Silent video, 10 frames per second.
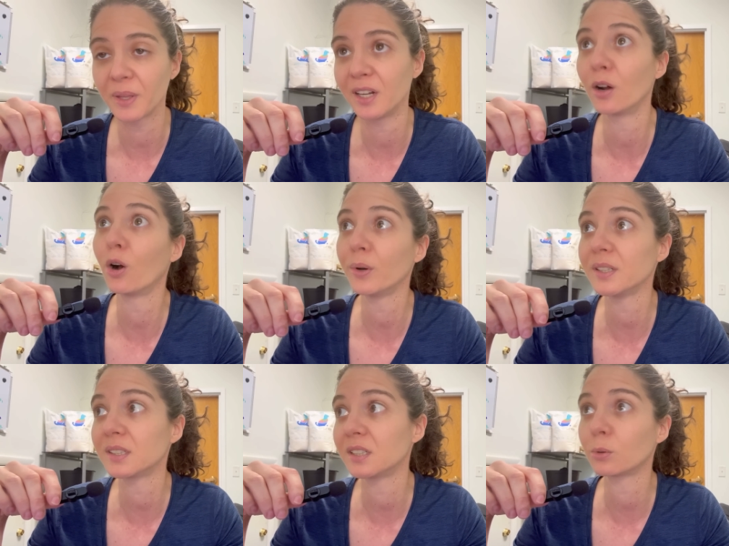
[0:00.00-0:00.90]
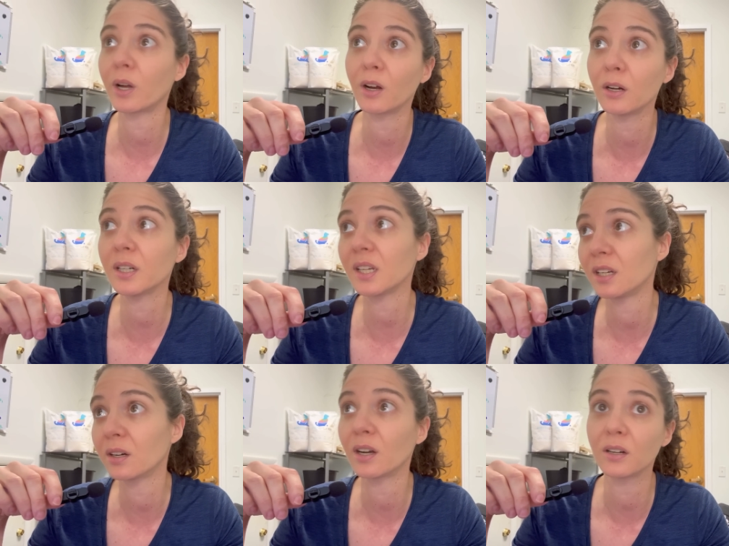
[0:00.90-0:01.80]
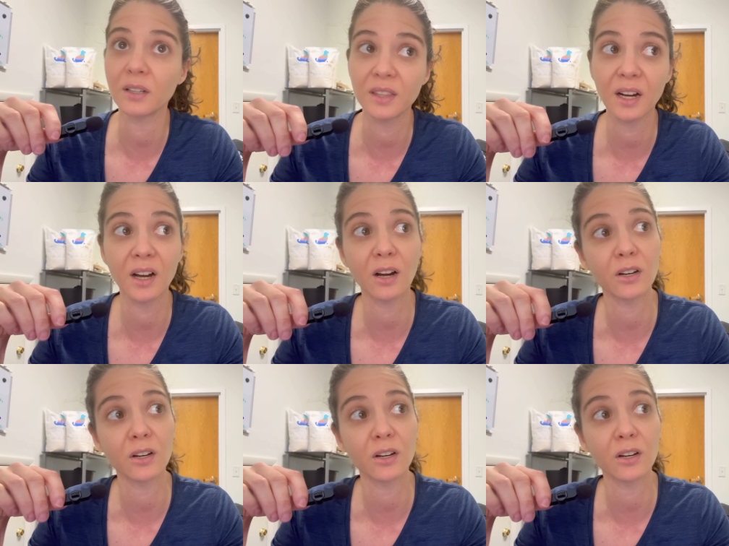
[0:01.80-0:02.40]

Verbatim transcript: And it always is. Well, I heard it here, I heard it there,